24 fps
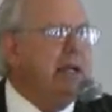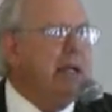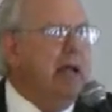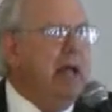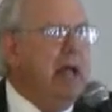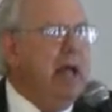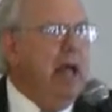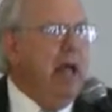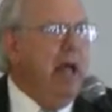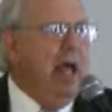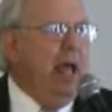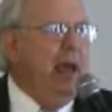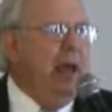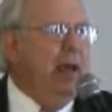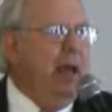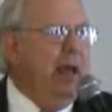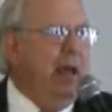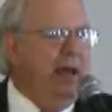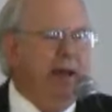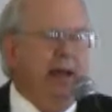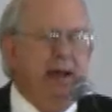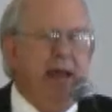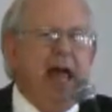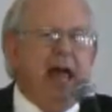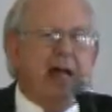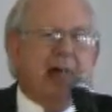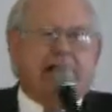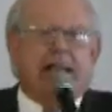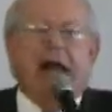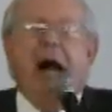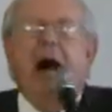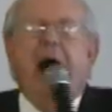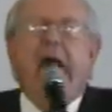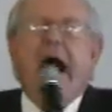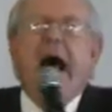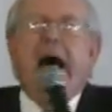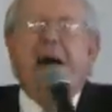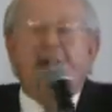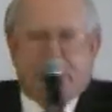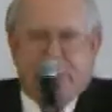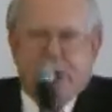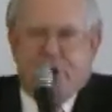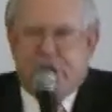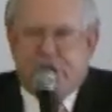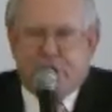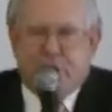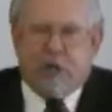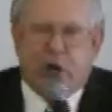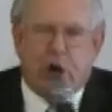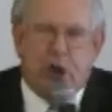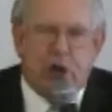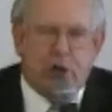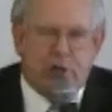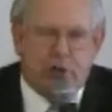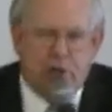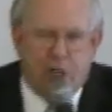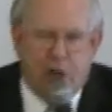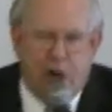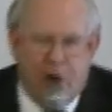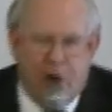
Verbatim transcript: and, and, and neckties and shirts and